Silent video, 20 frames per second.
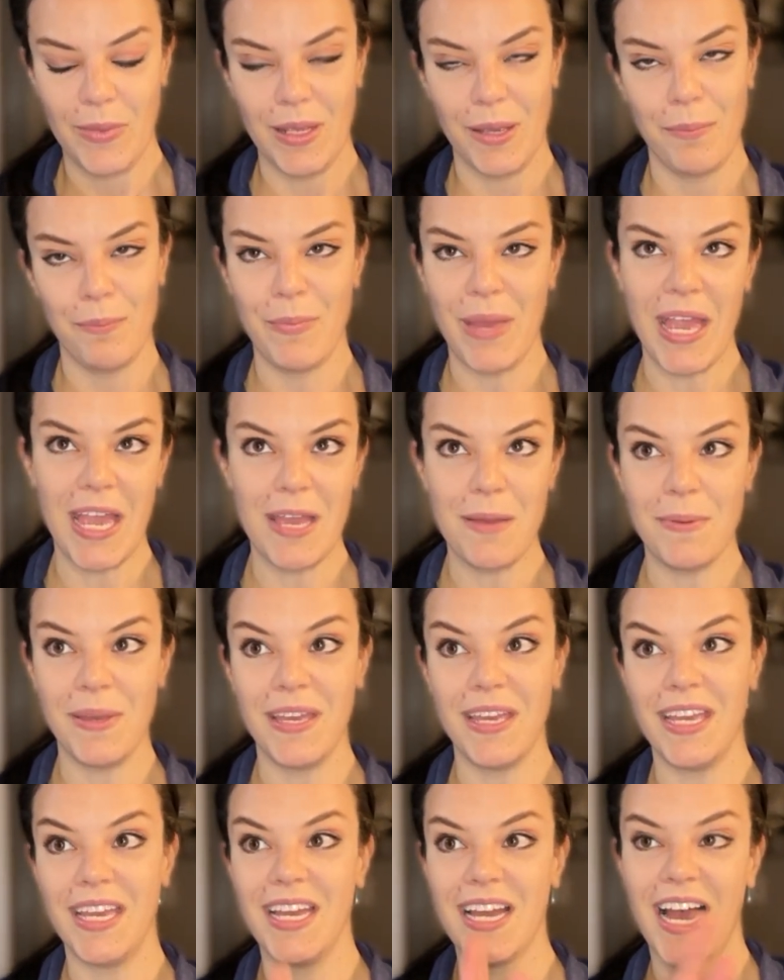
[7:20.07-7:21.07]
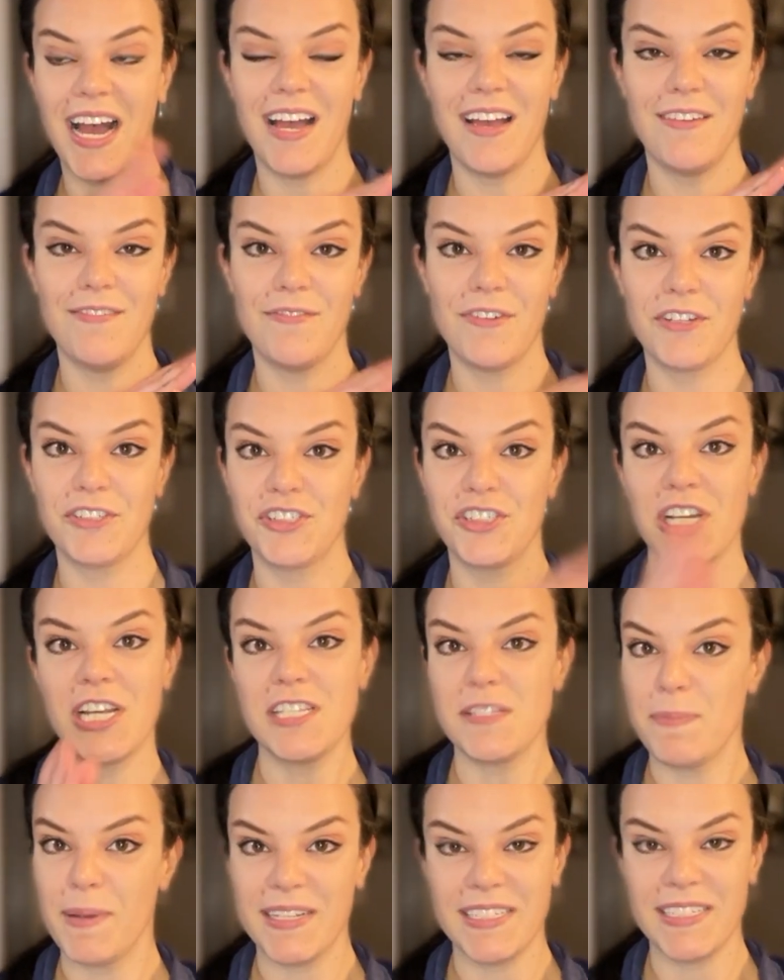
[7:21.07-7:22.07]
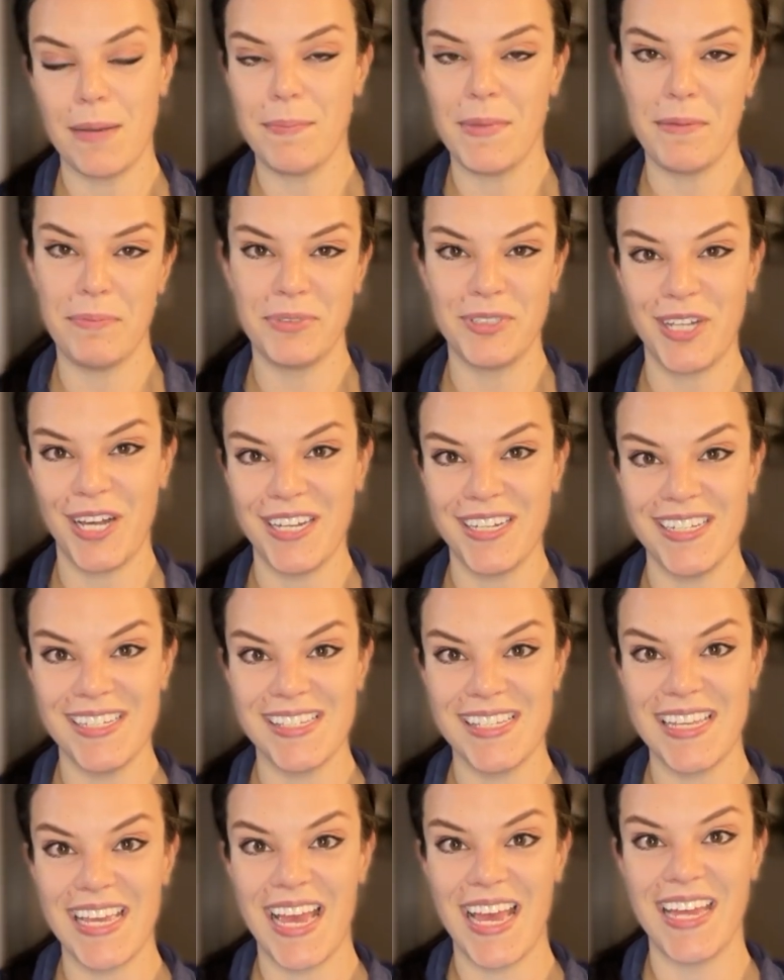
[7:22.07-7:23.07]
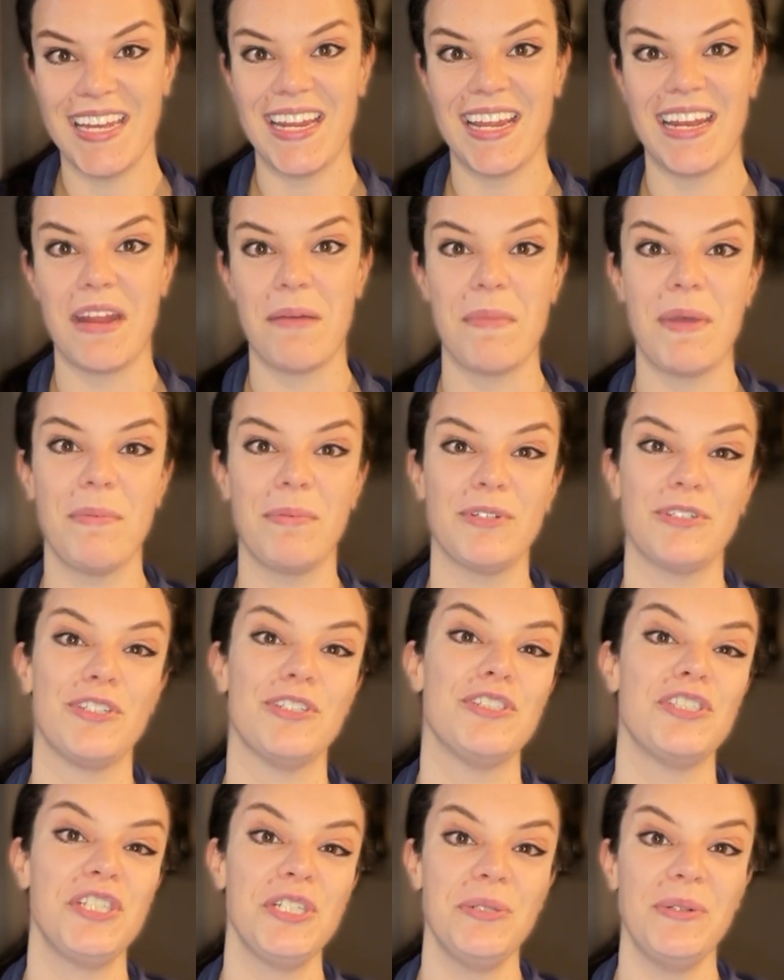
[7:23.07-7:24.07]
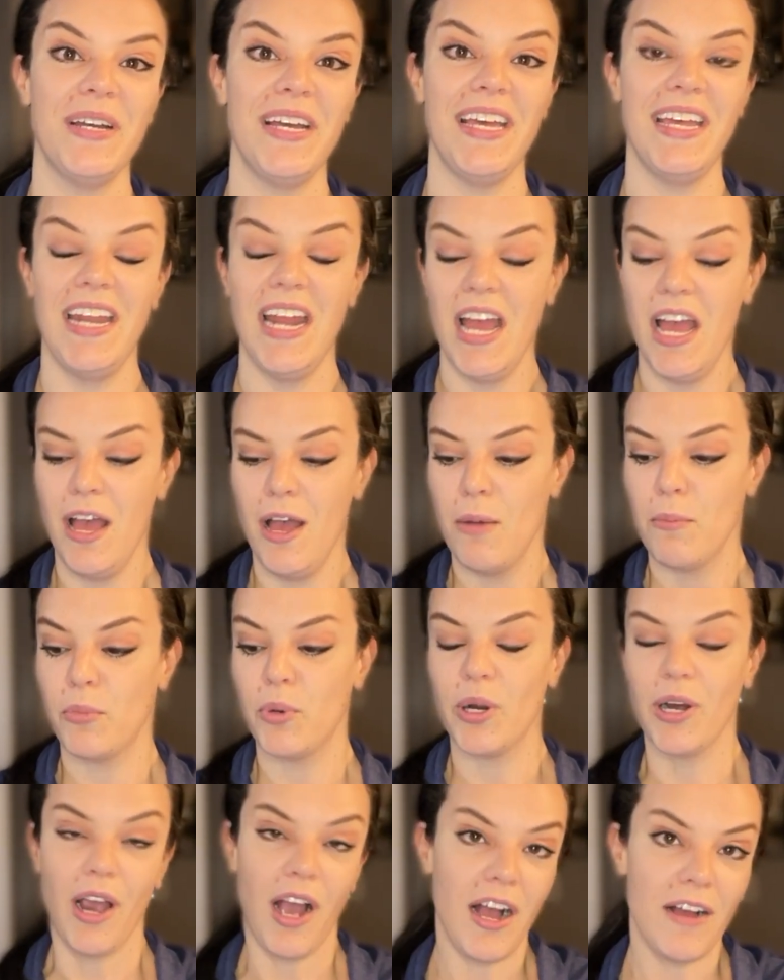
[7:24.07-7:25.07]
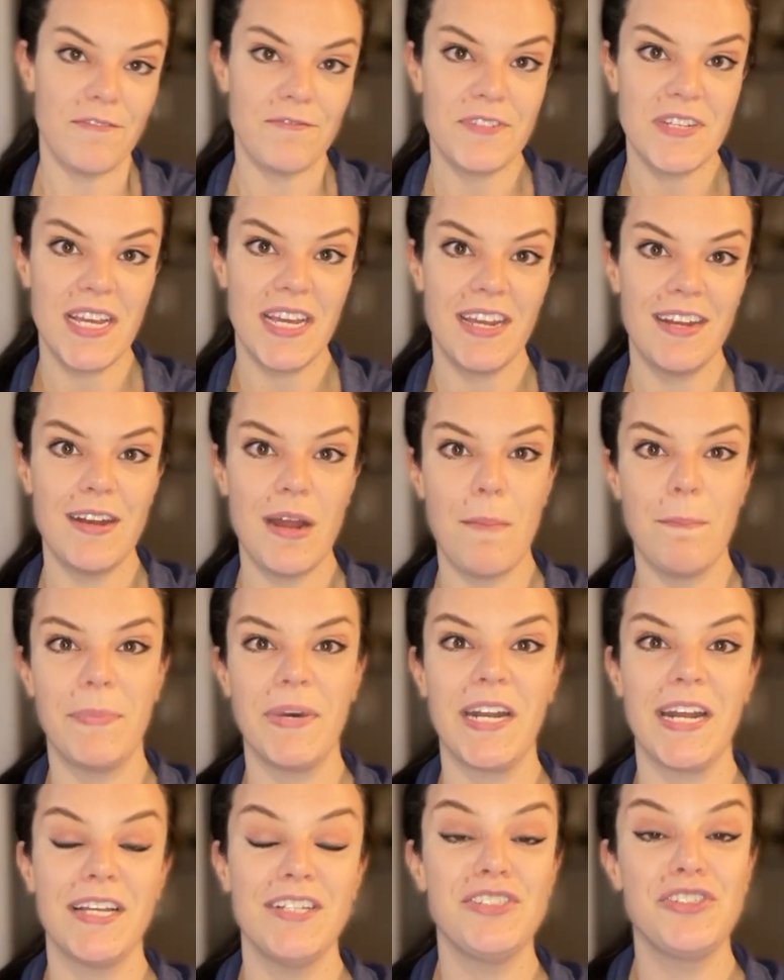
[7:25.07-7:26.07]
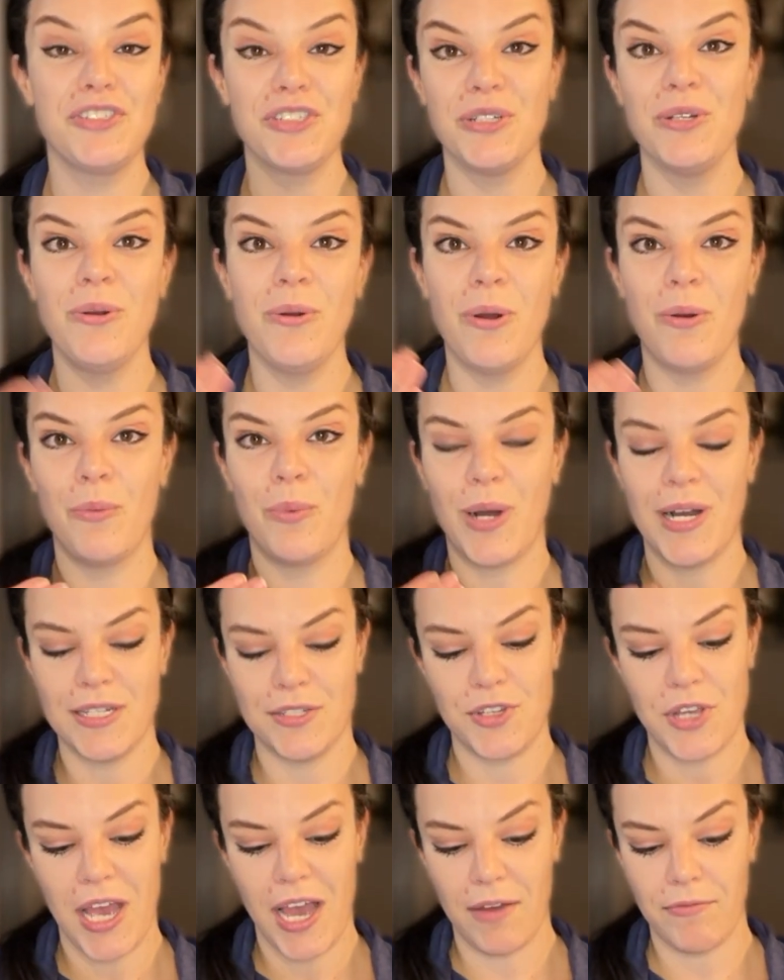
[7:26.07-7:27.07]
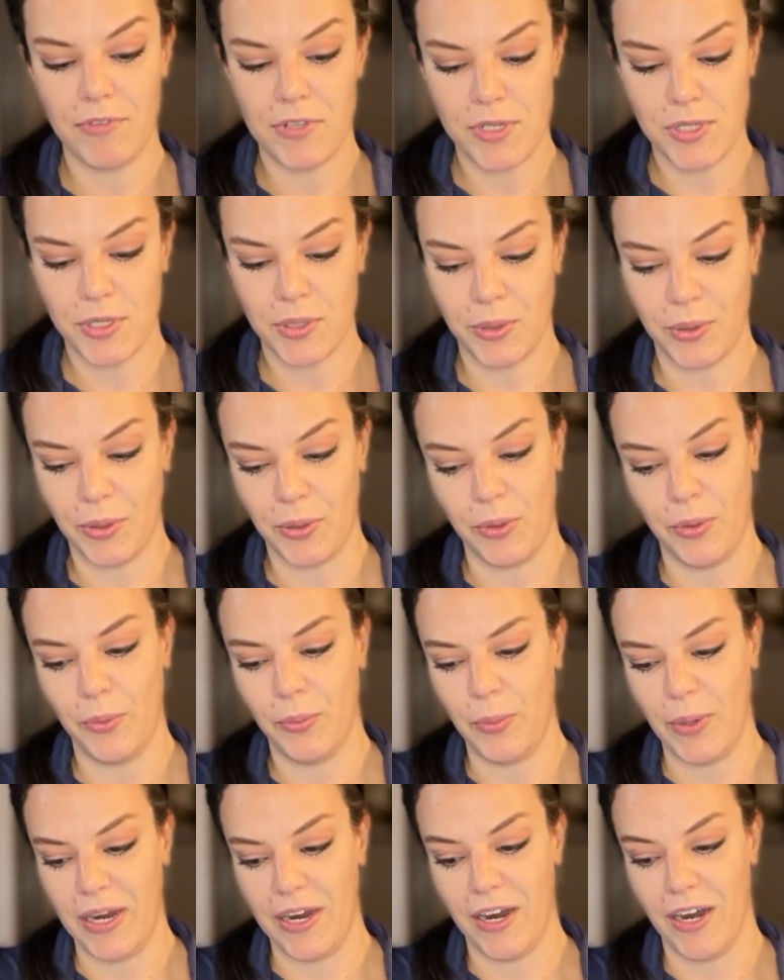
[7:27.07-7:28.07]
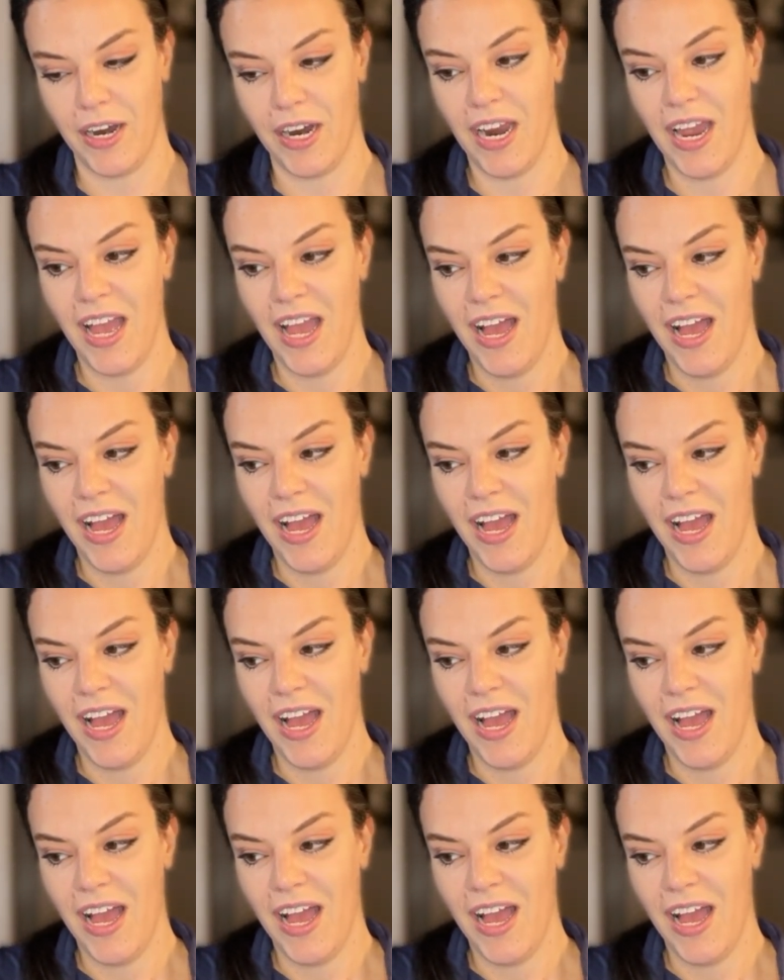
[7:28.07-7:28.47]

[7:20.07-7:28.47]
maybe I've just picked up my Pilates again and I'm able to do it more often, but I do want to have this goal where